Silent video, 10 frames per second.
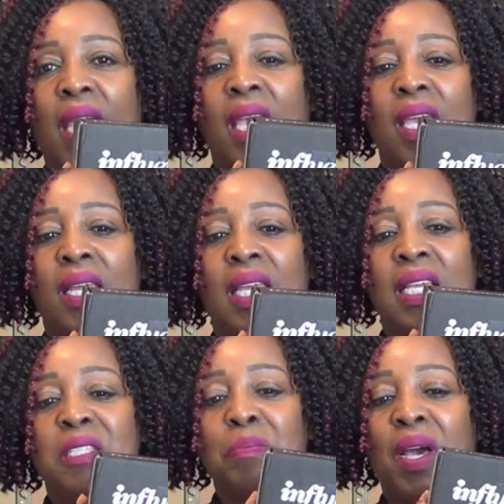And
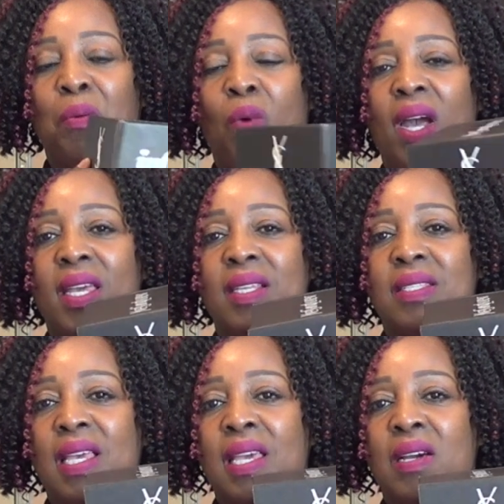it's by
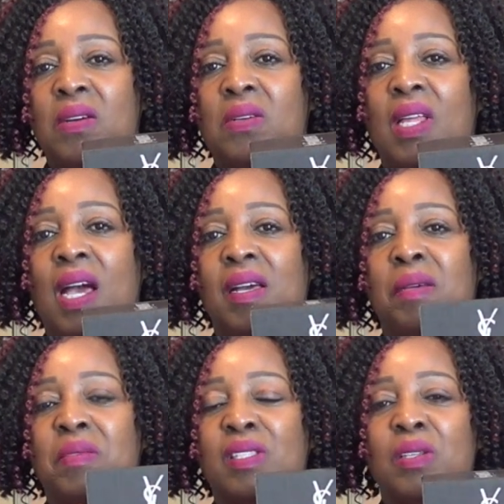YSL. I
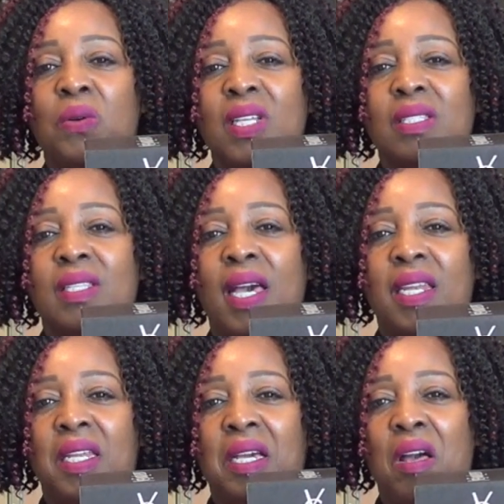am so
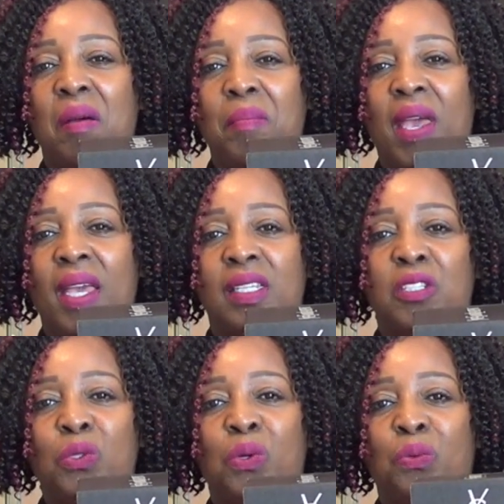excited to come back
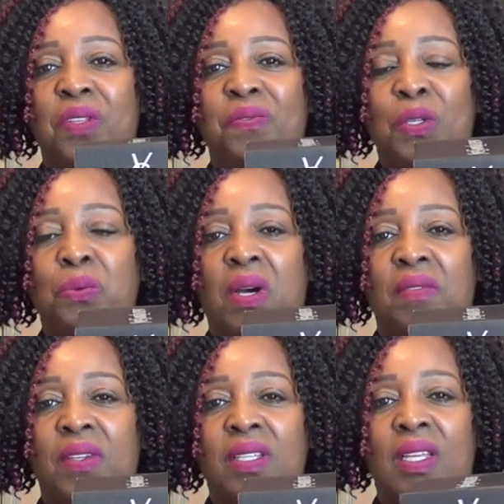and do a review
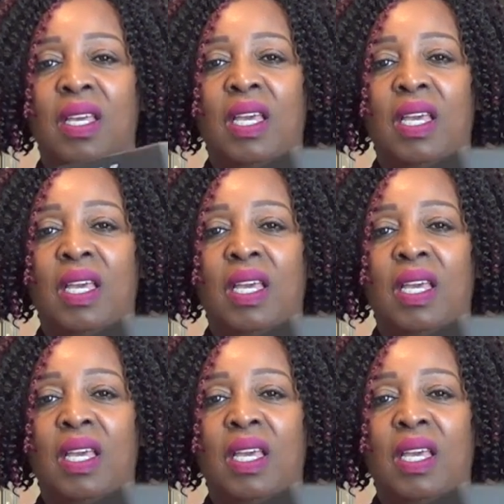of it.